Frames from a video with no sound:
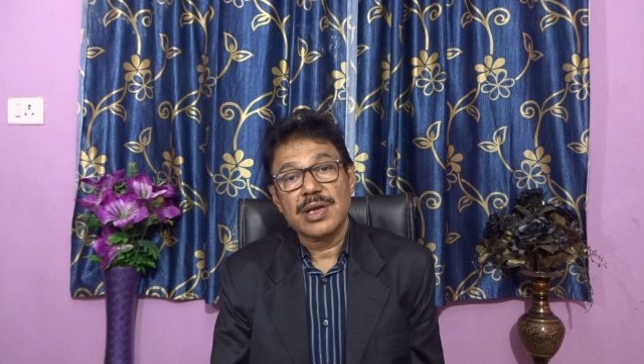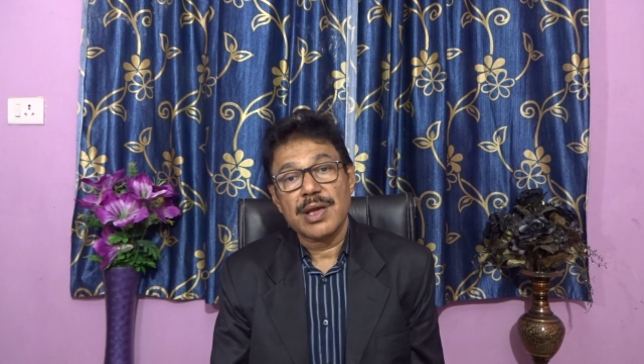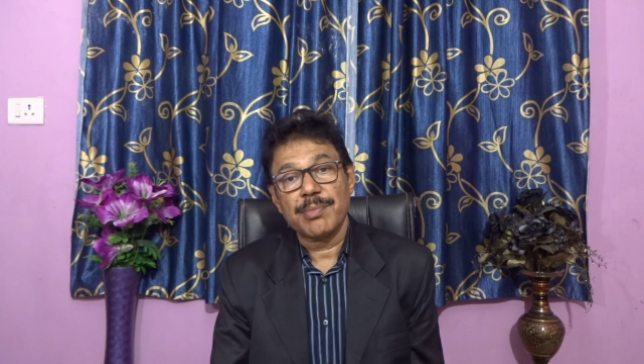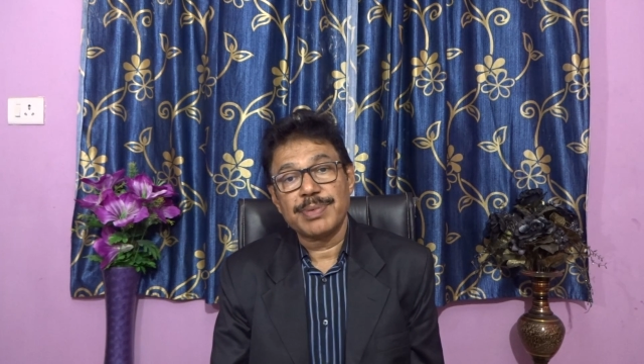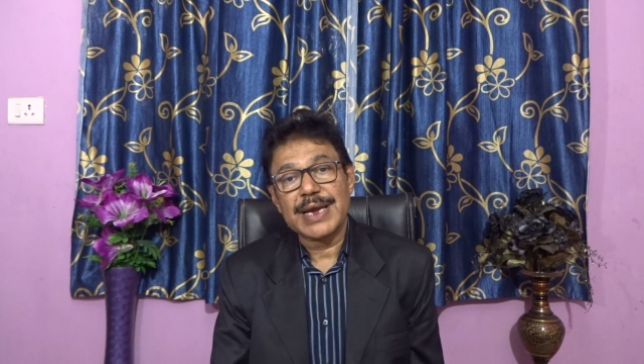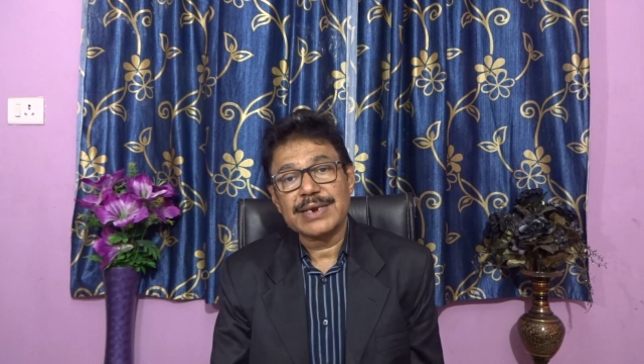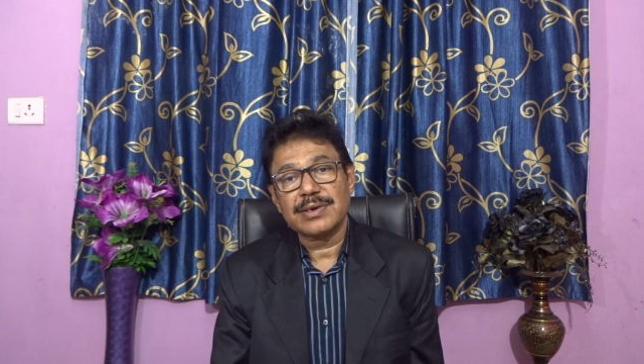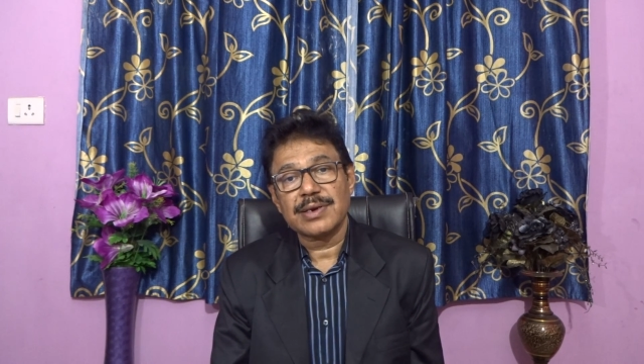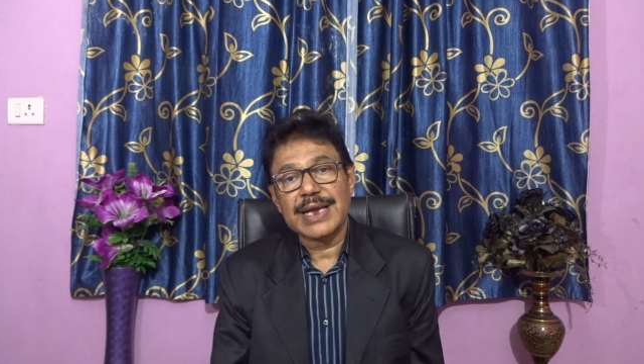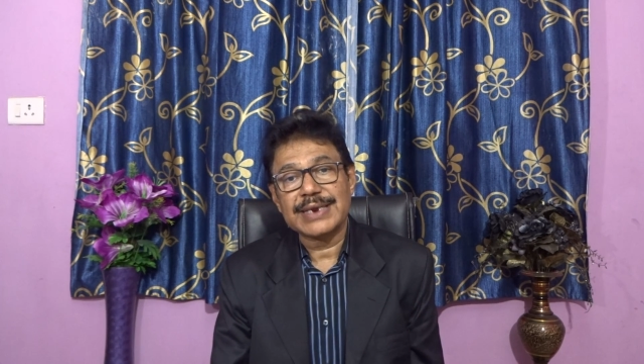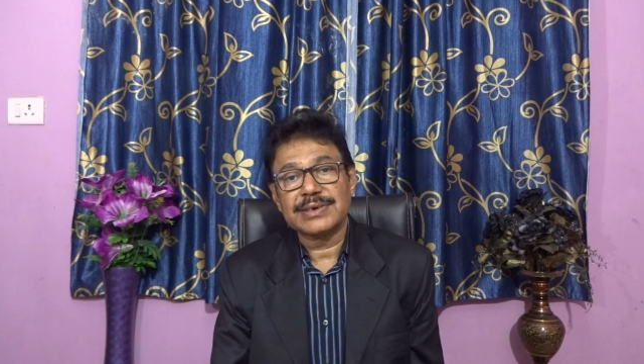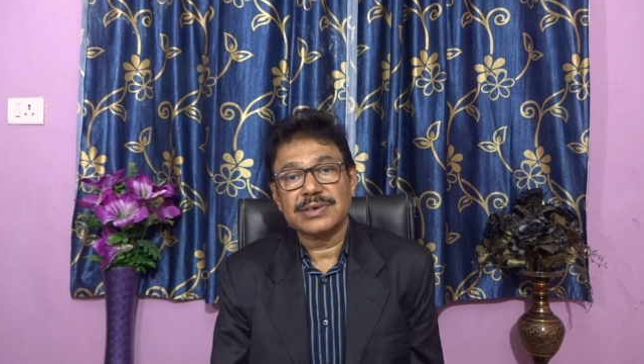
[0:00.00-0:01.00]
A bright
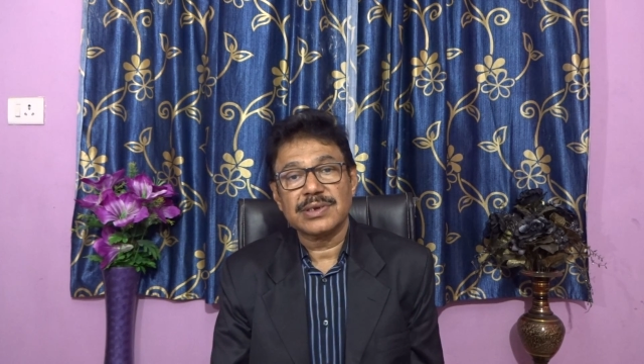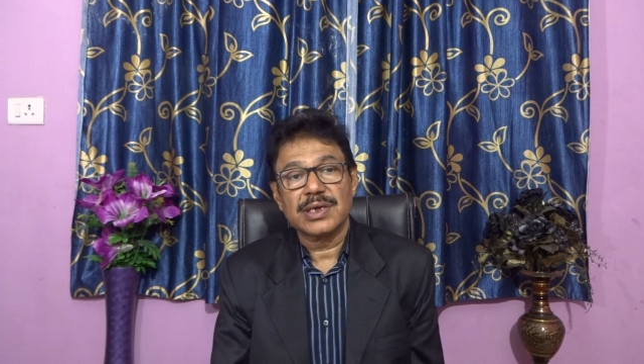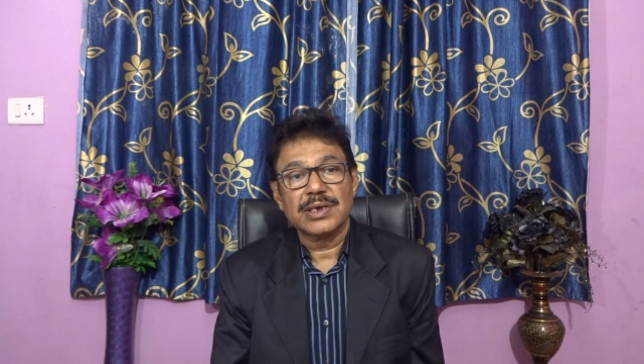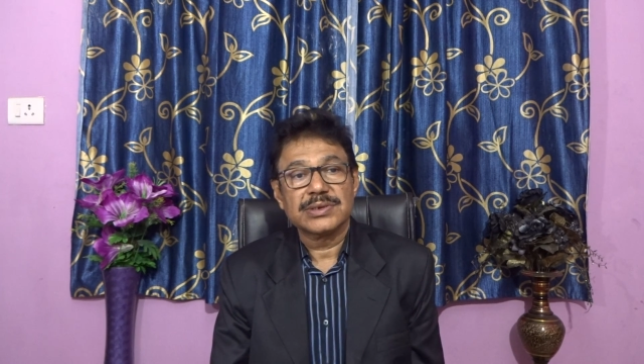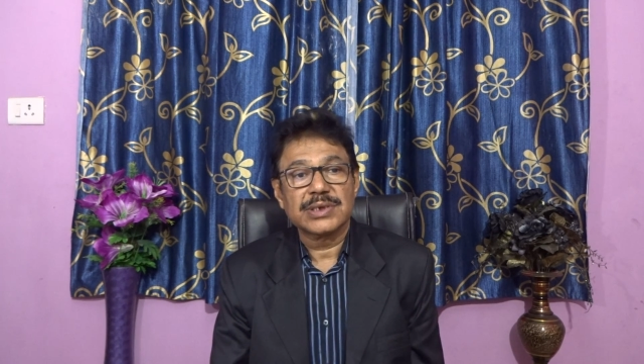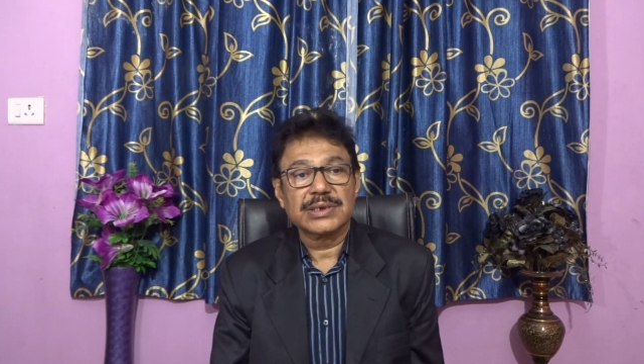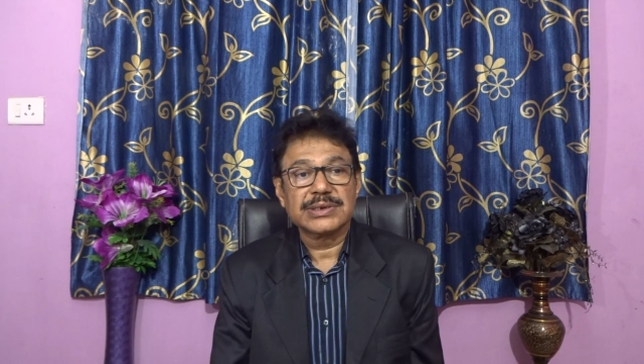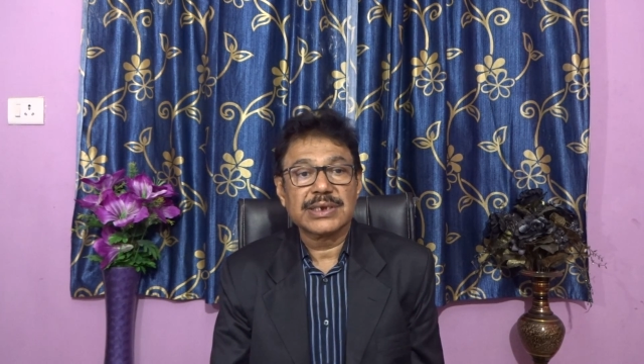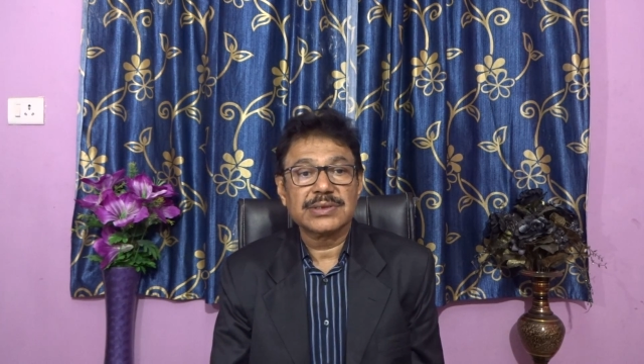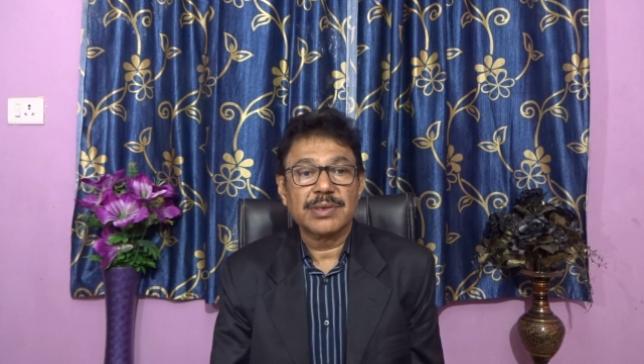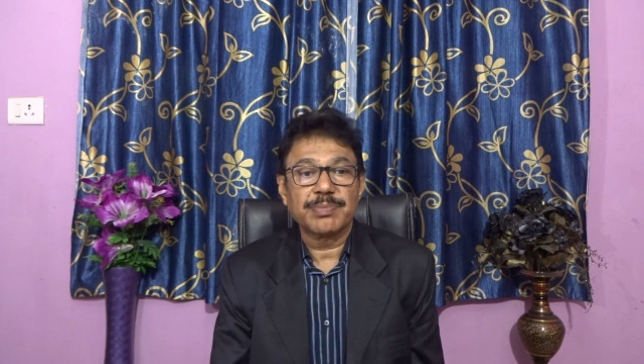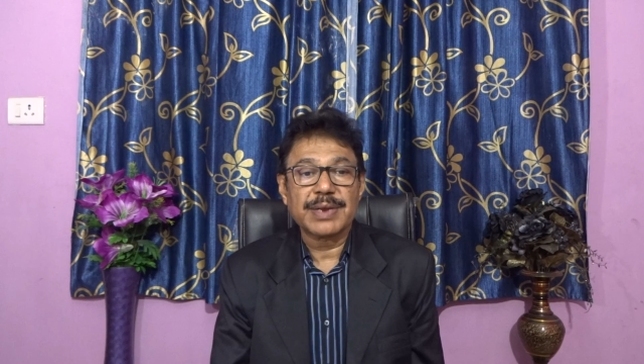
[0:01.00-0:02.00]
light such
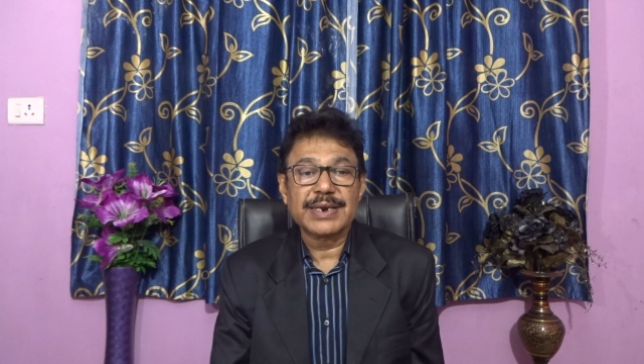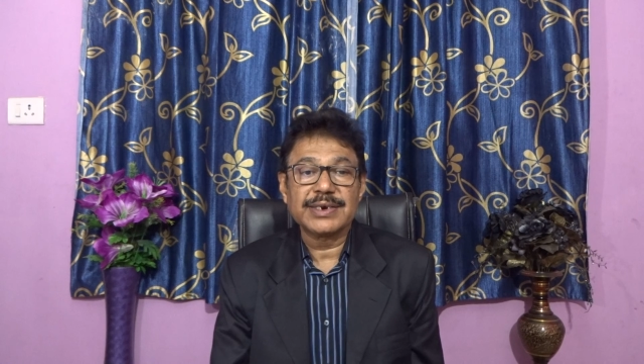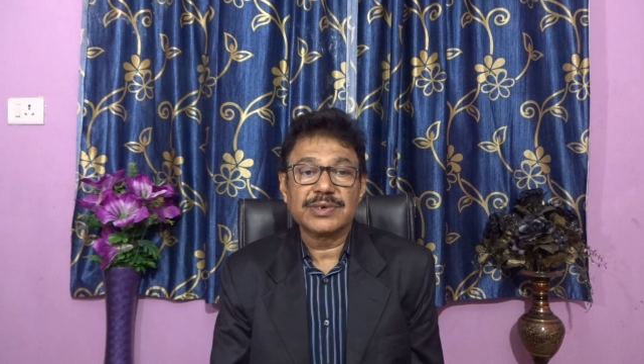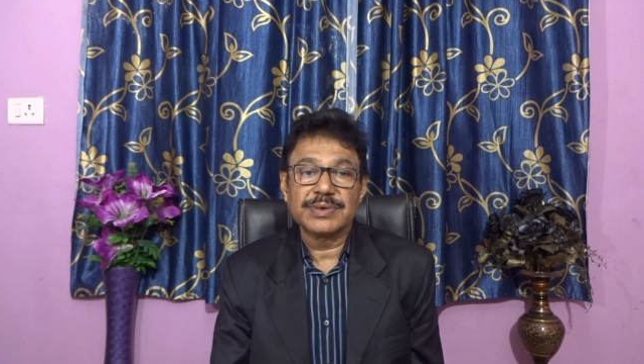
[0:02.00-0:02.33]
as the planet